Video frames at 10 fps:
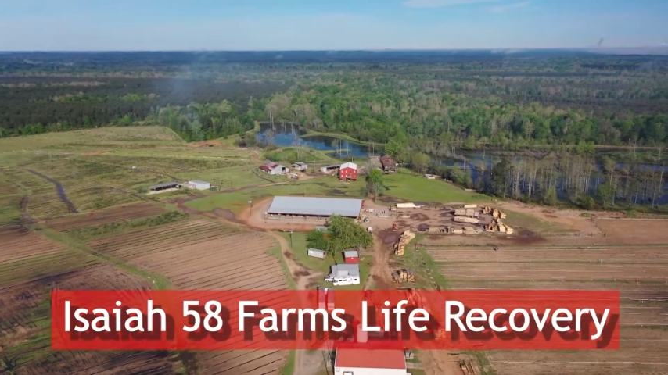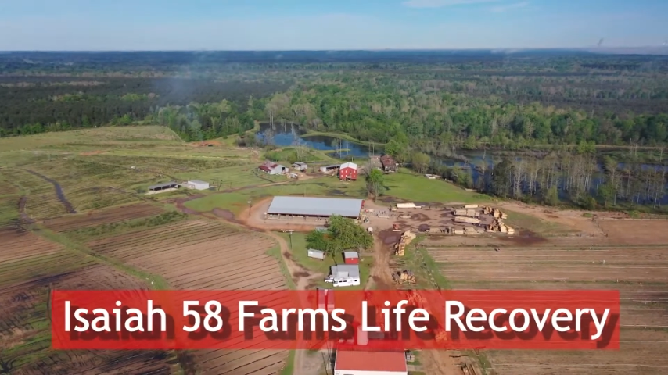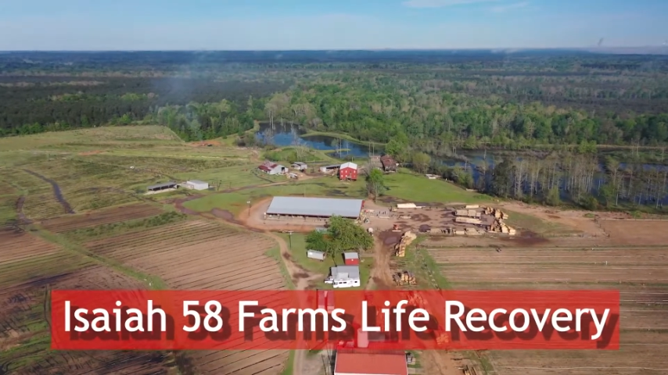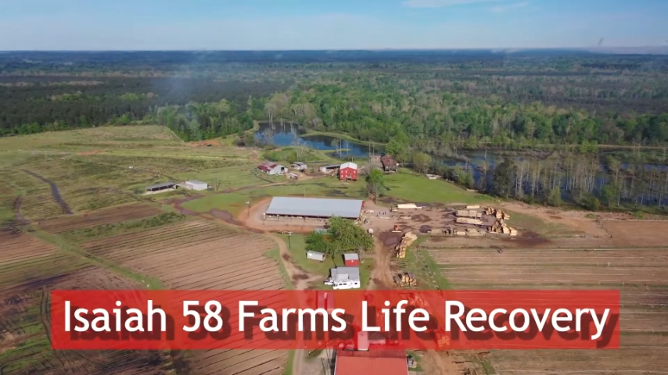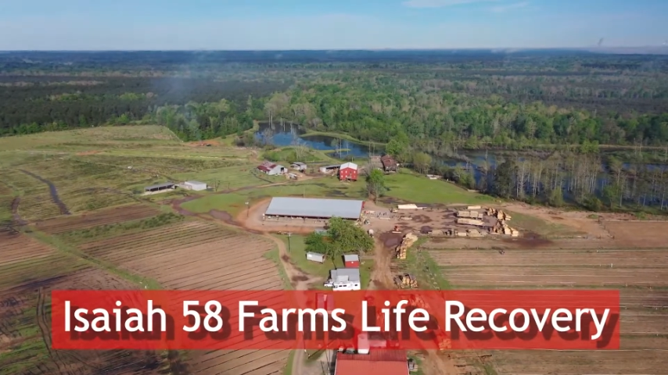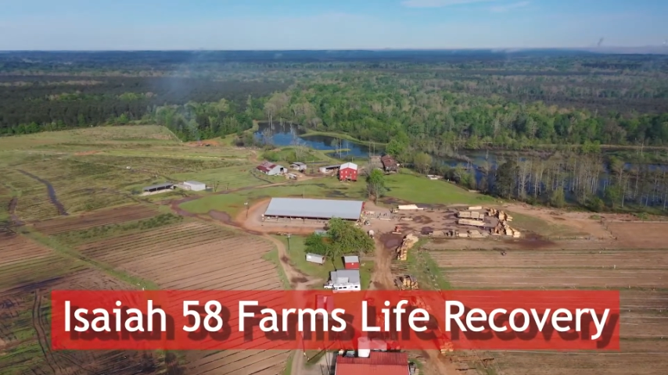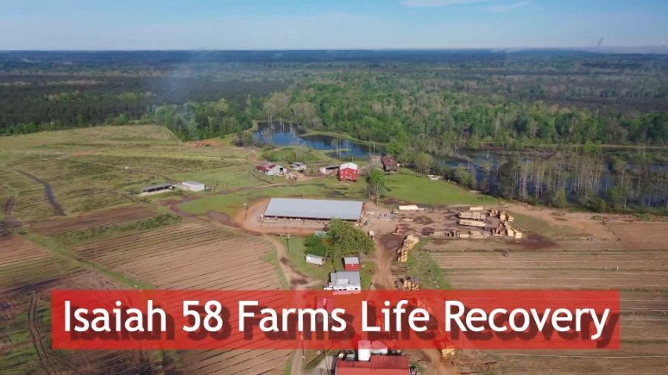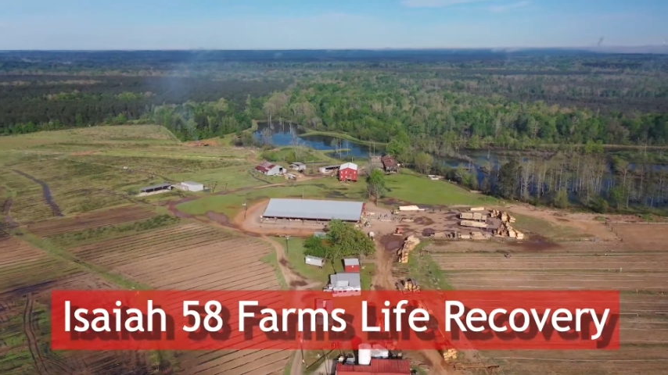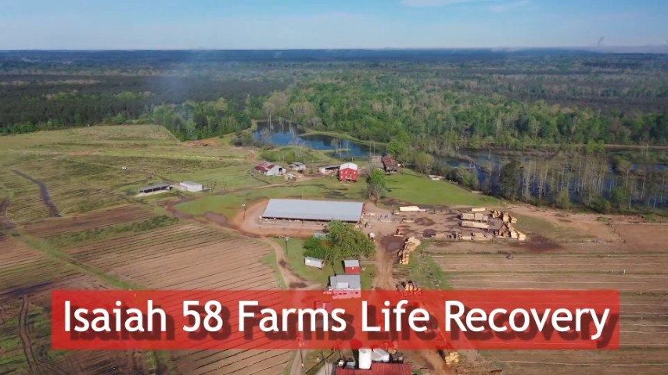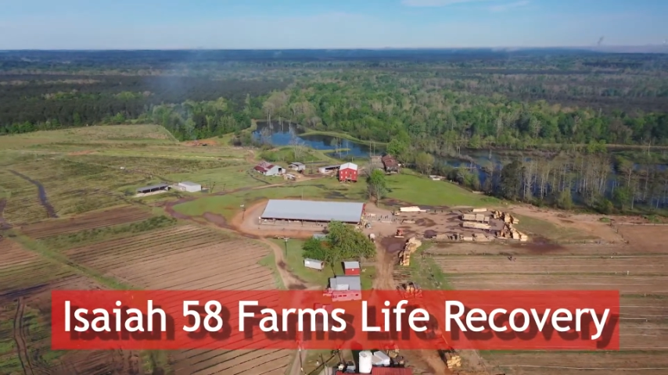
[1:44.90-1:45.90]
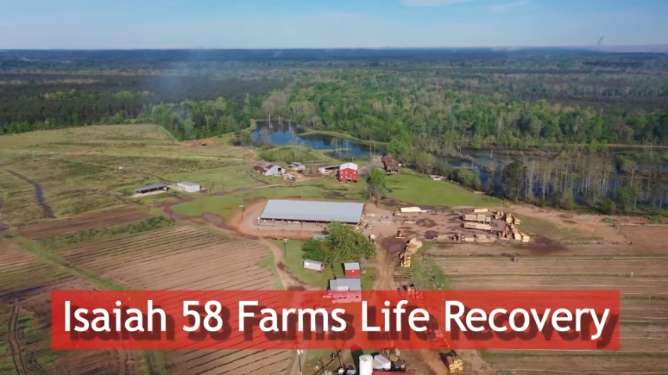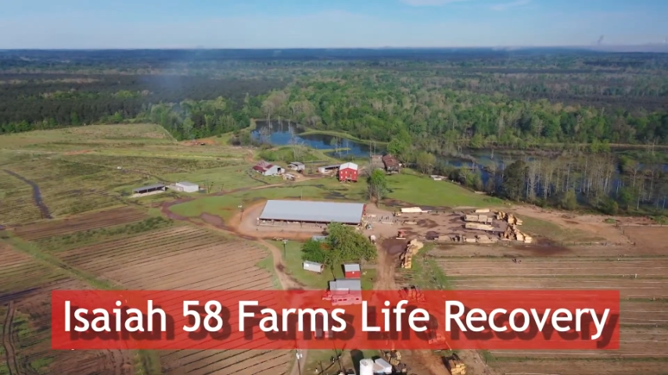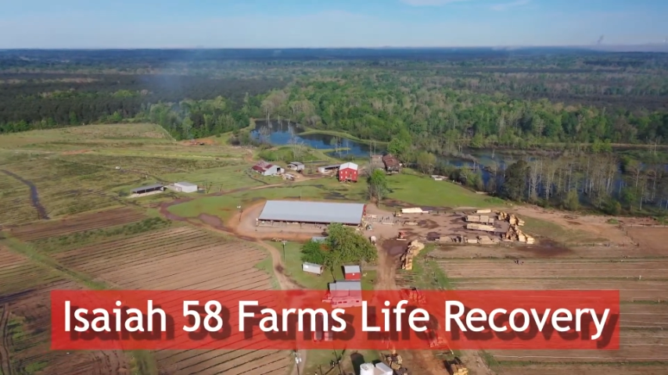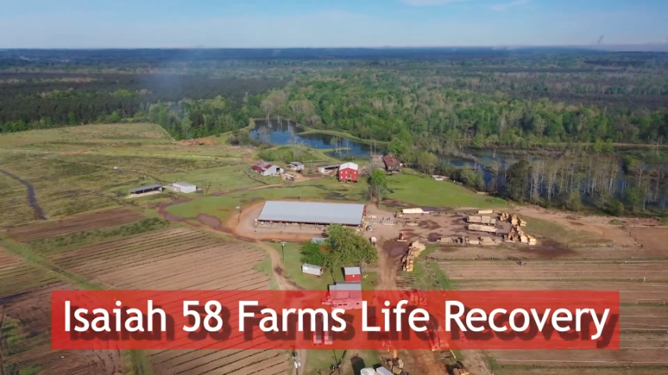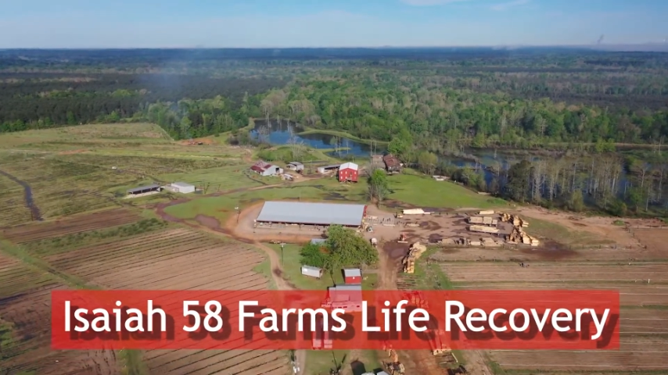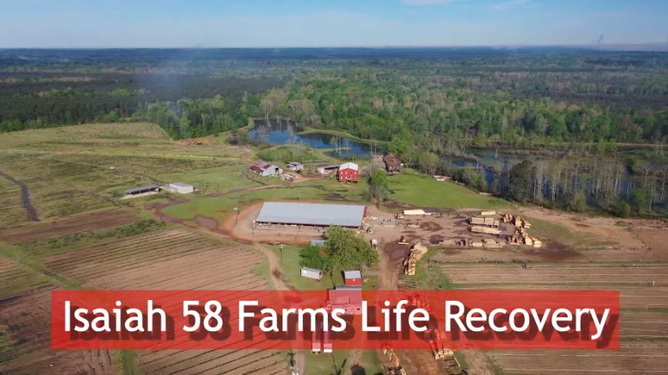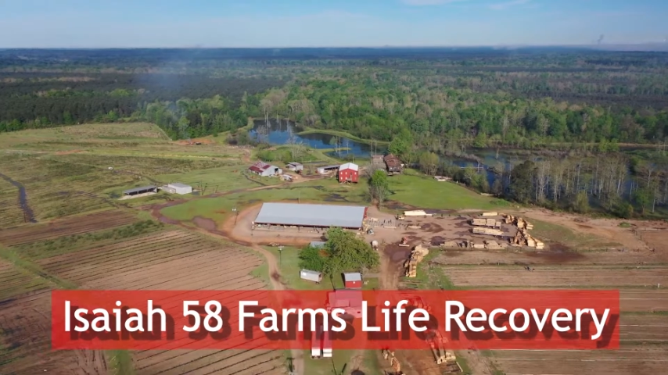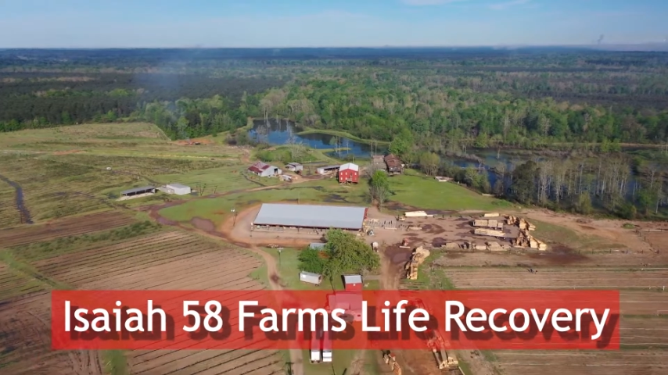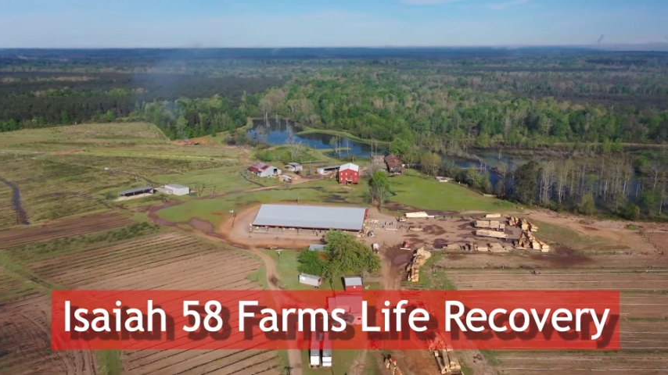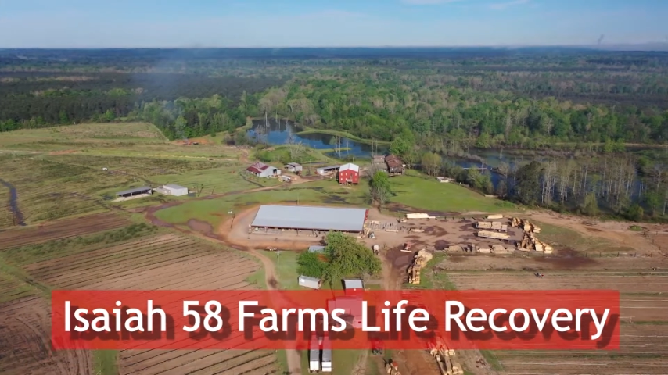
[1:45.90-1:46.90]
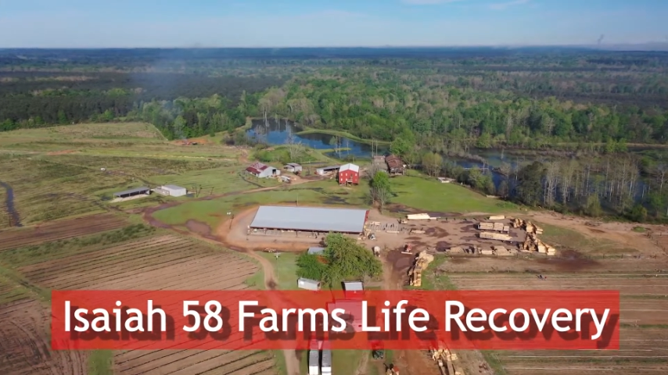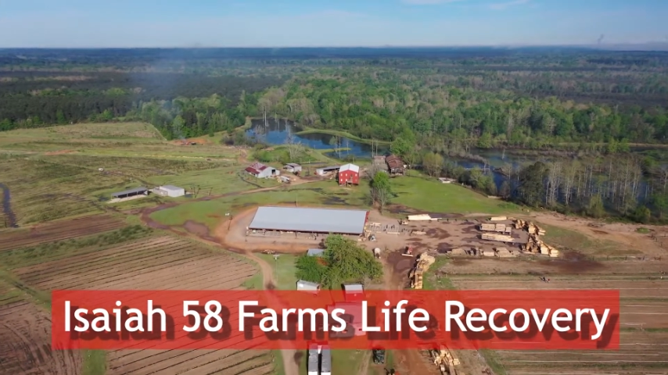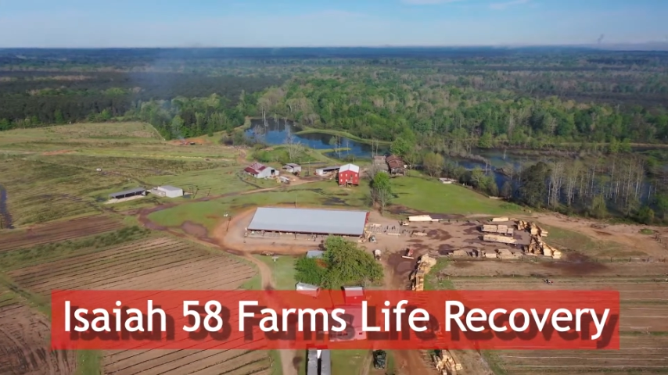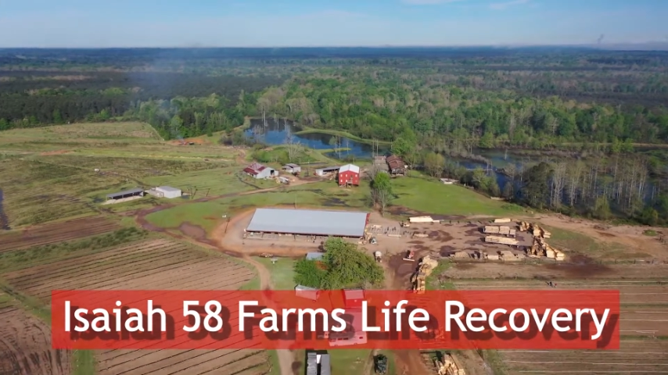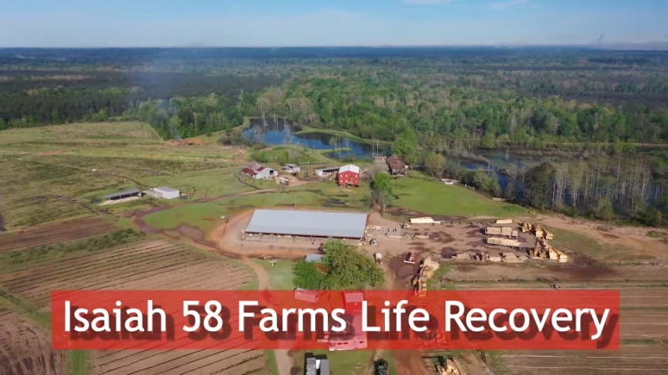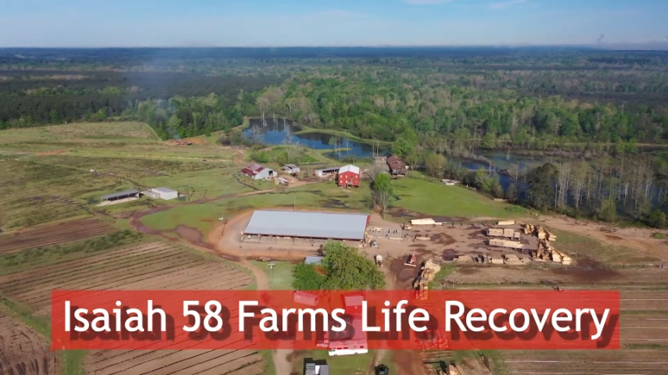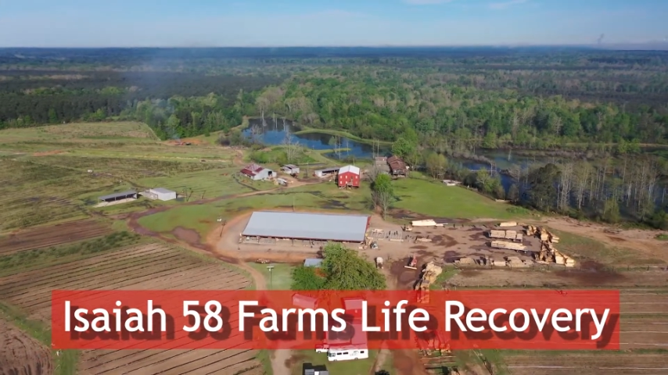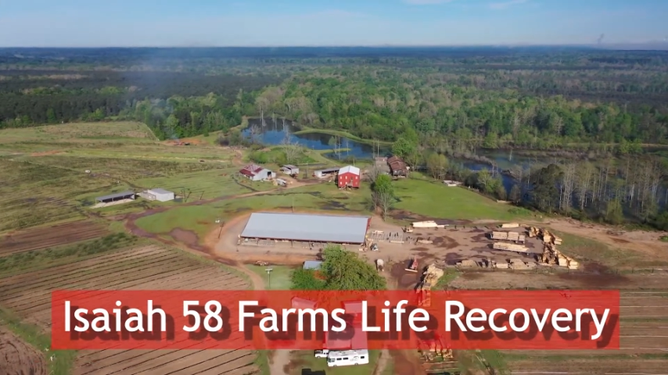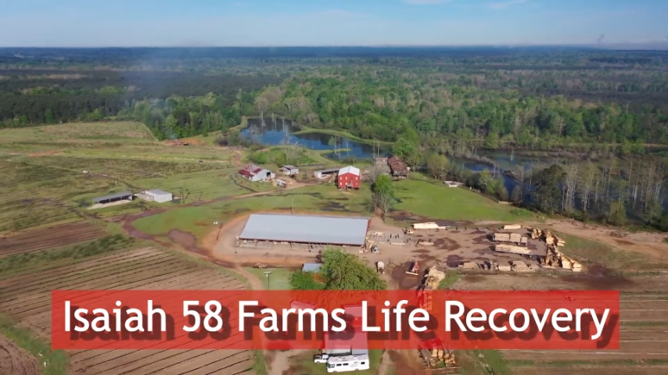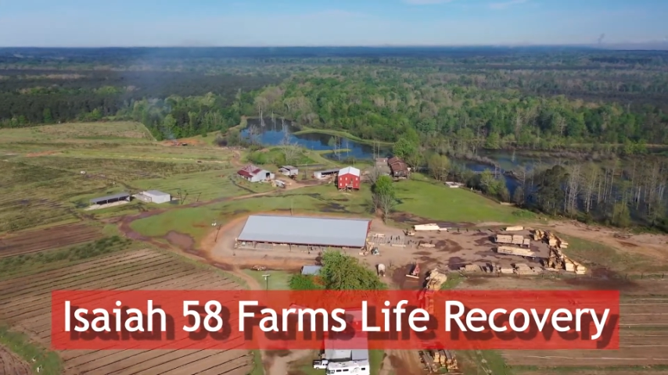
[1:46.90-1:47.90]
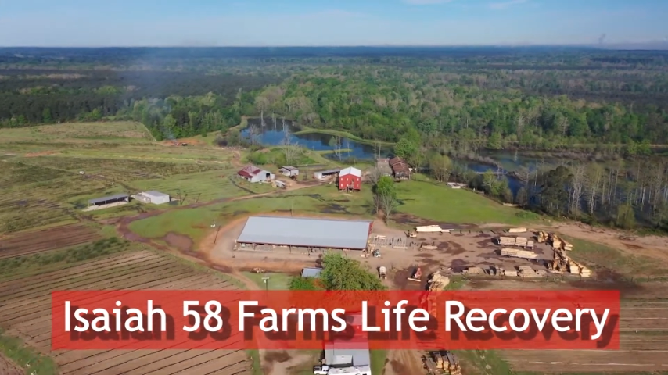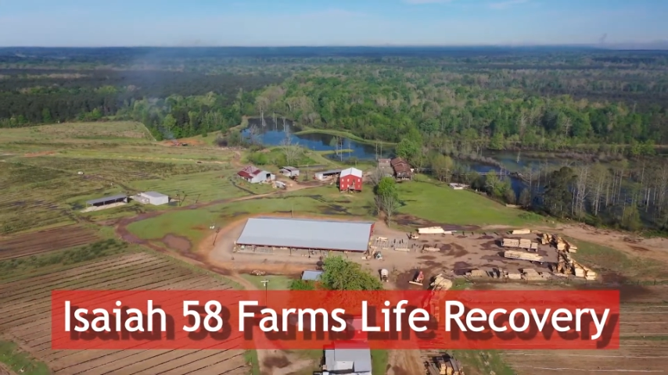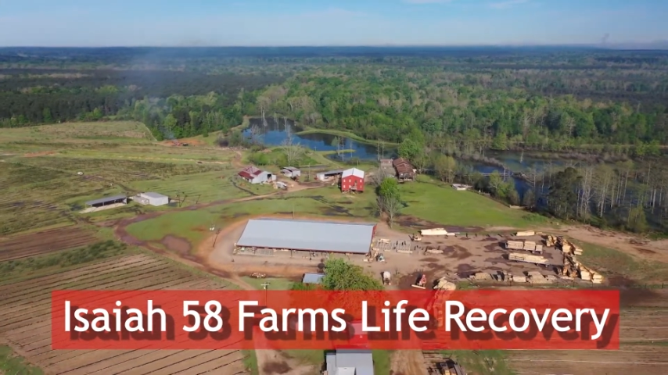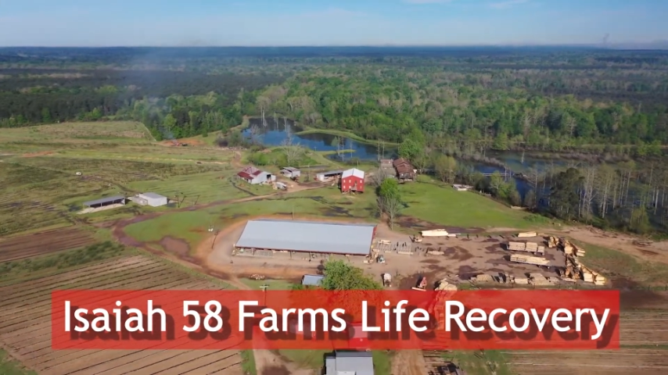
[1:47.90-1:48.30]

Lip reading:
(no speaker visible)